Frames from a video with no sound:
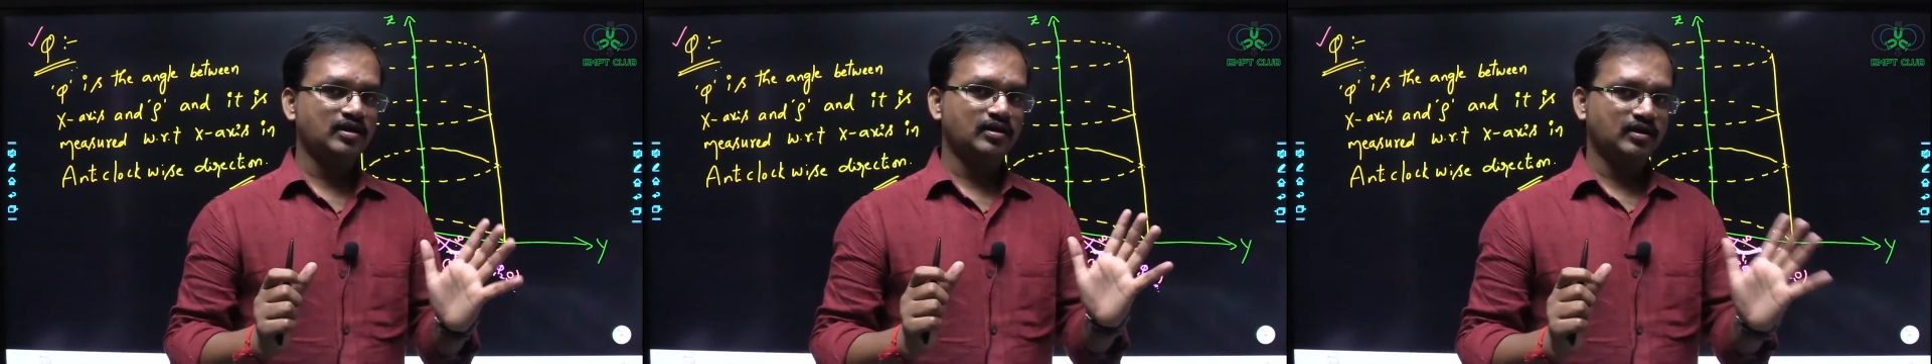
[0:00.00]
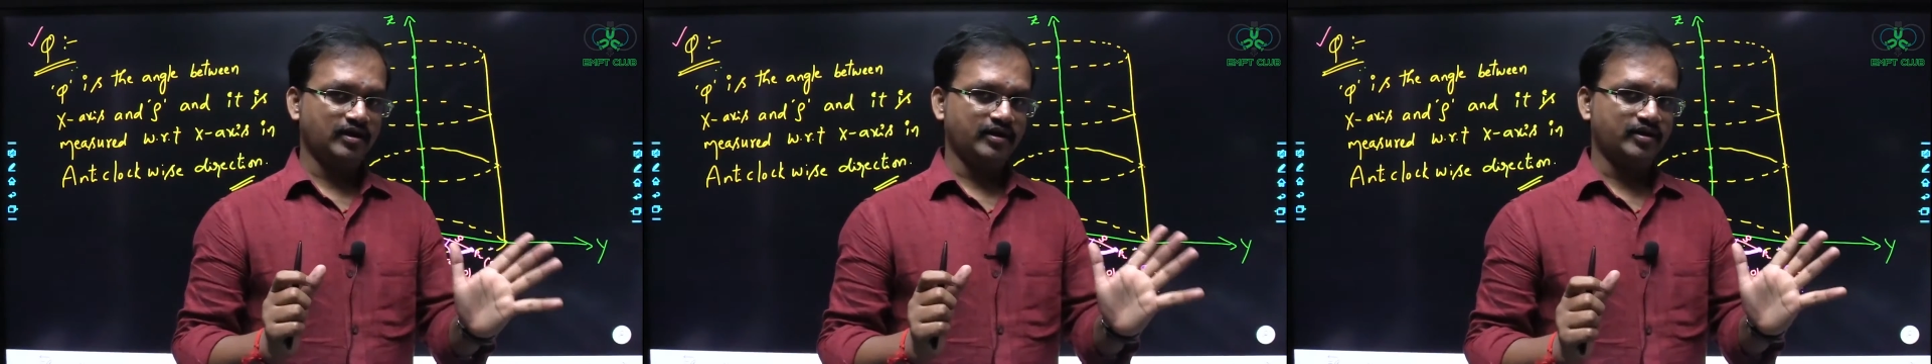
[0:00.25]

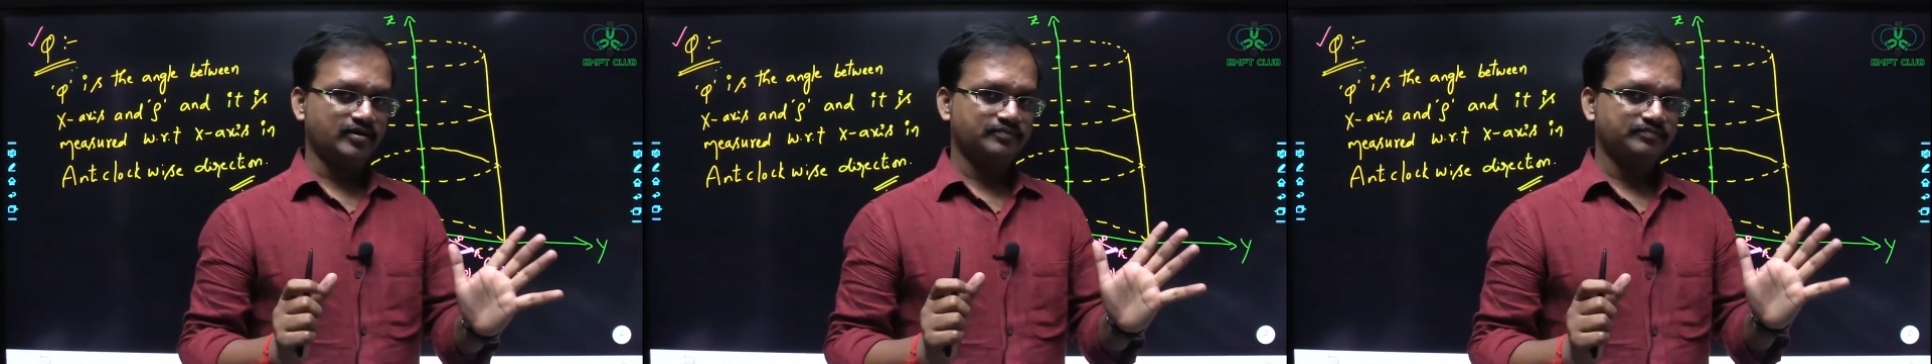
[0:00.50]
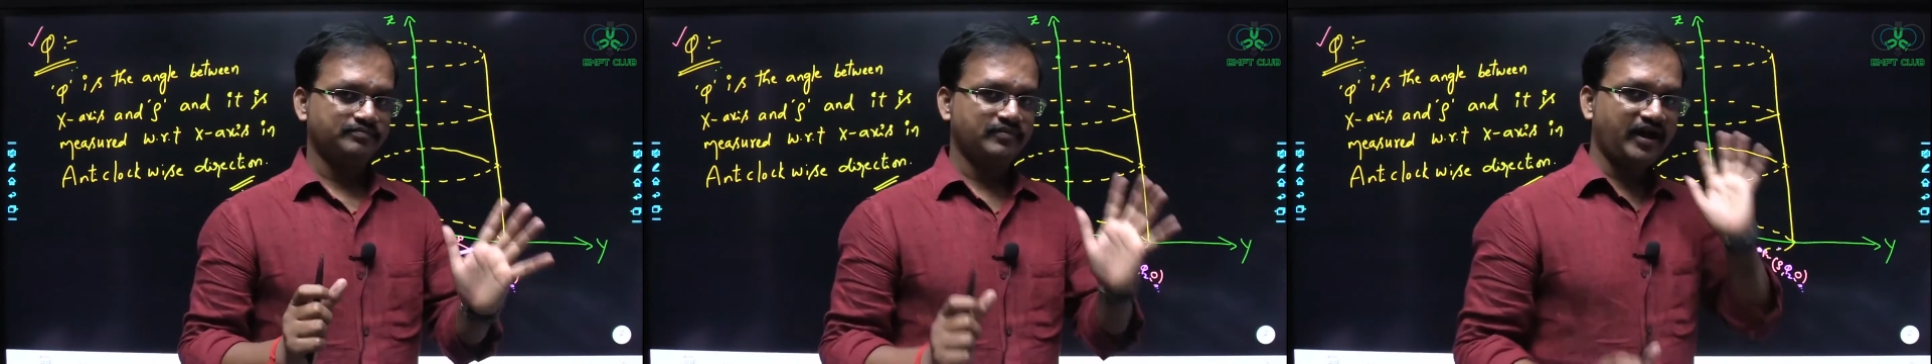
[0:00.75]
clear,
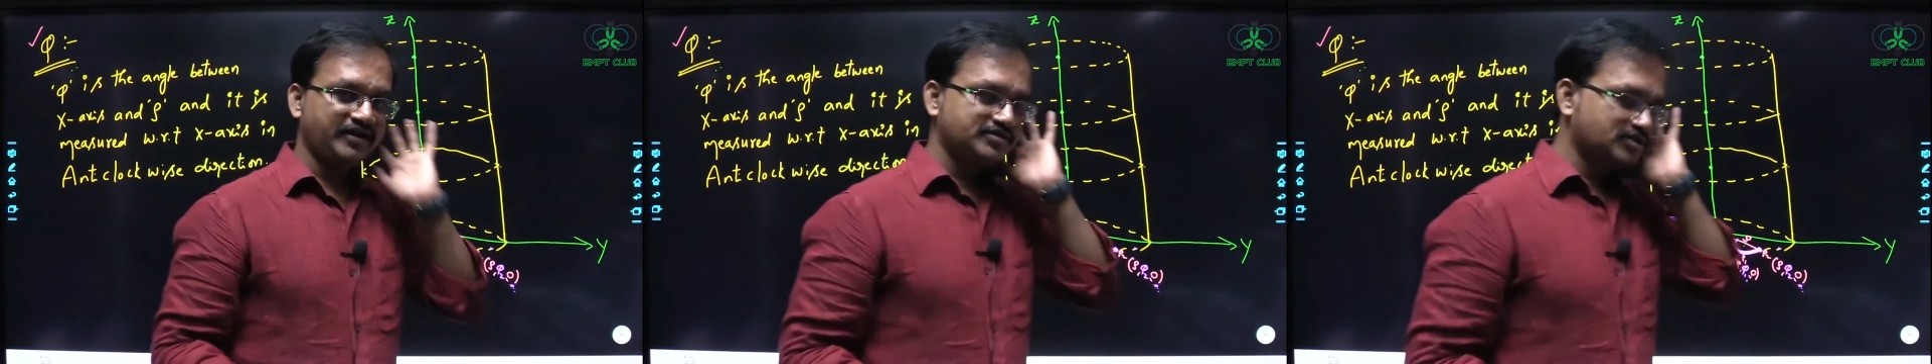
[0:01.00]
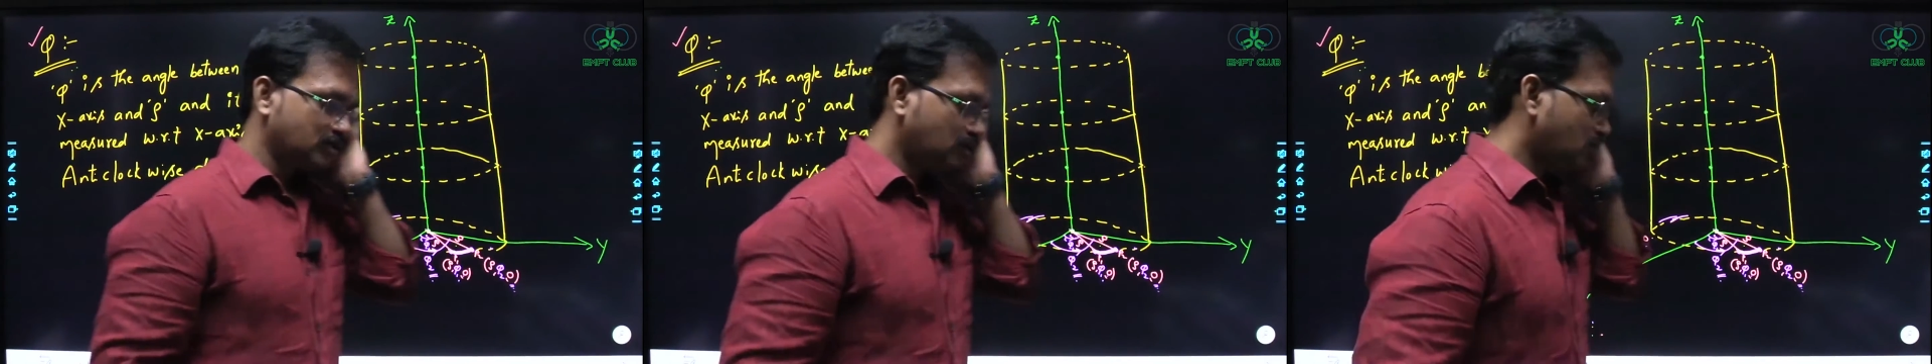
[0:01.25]
right?
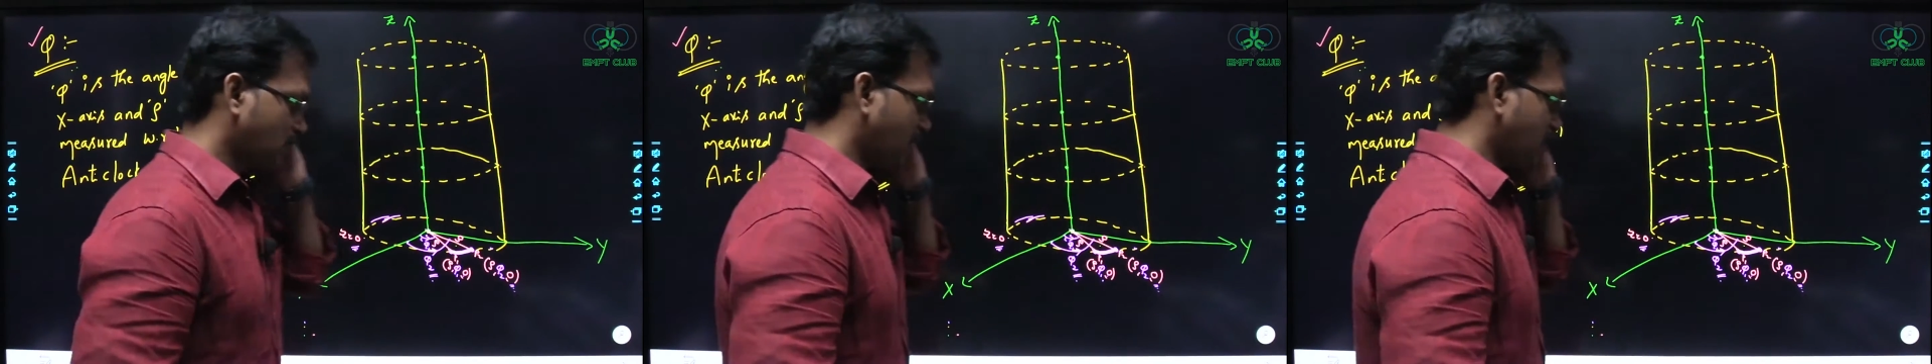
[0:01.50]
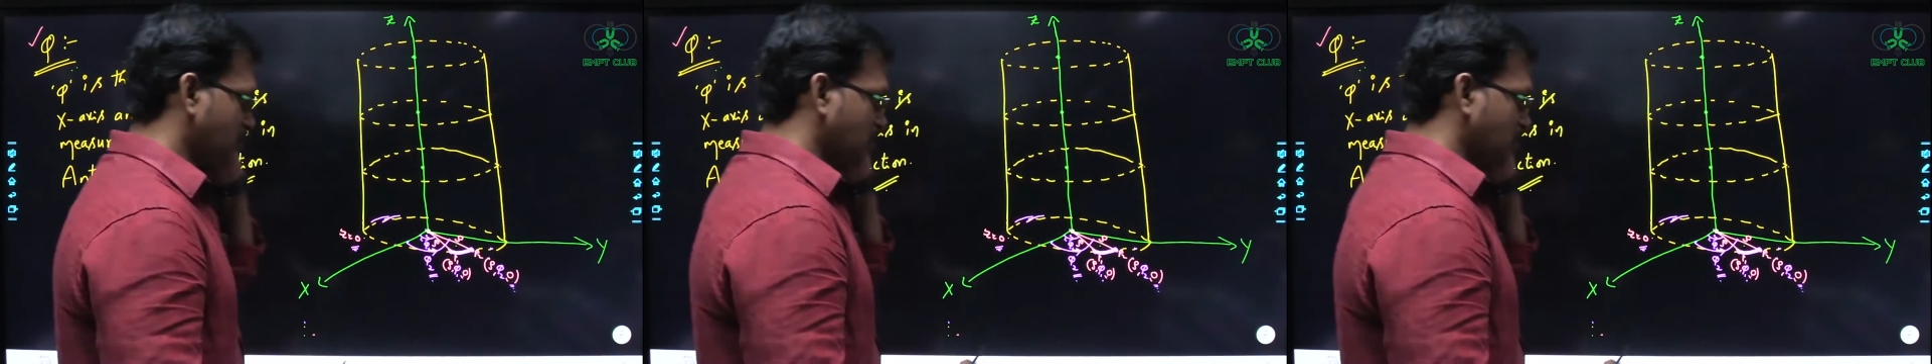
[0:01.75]
Okay.